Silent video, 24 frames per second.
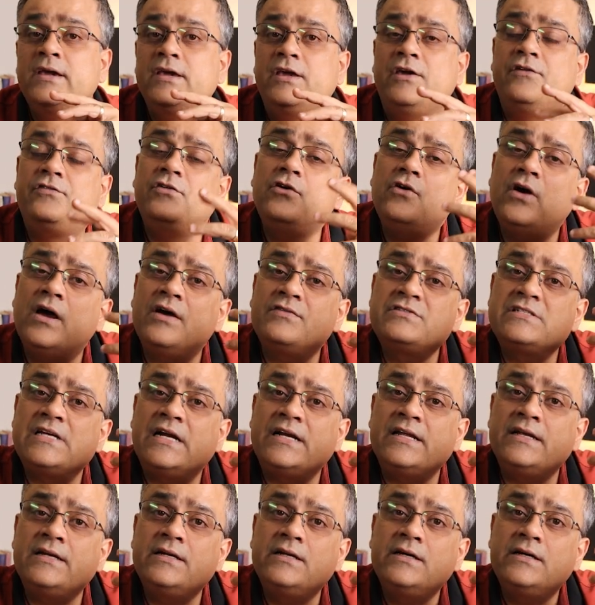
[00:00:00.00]
If you have
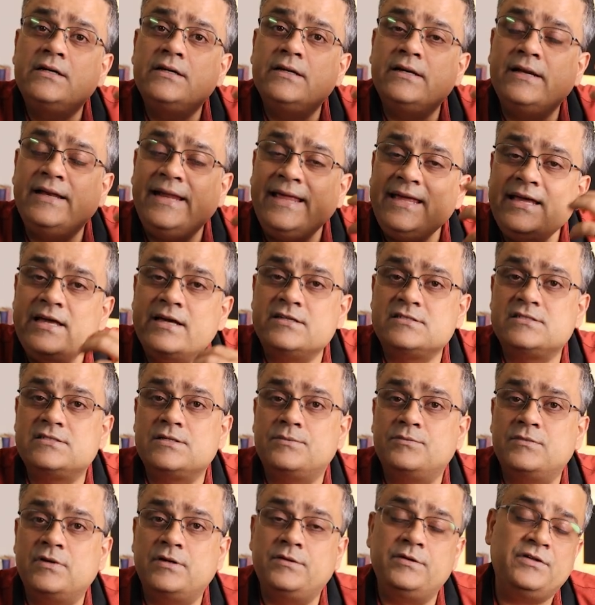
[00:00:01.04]
certain links,
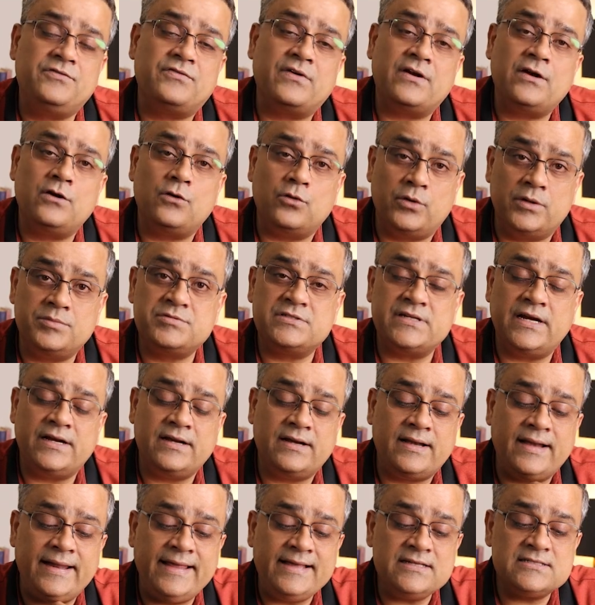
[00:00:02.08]
different
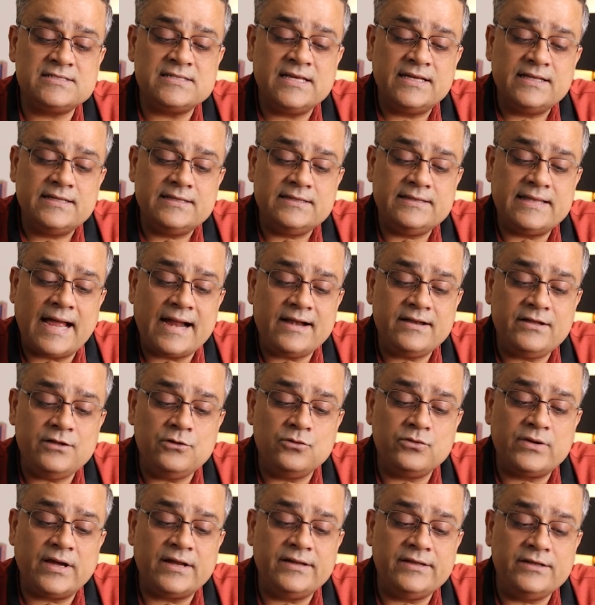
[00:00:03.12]
website links that
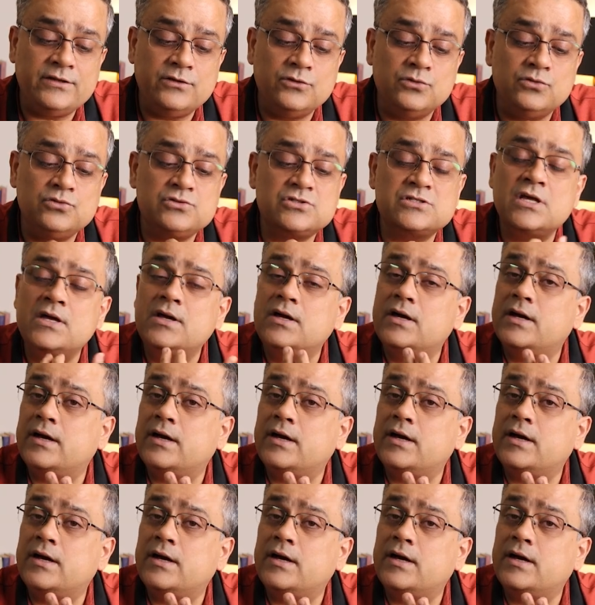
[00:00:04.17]
you can use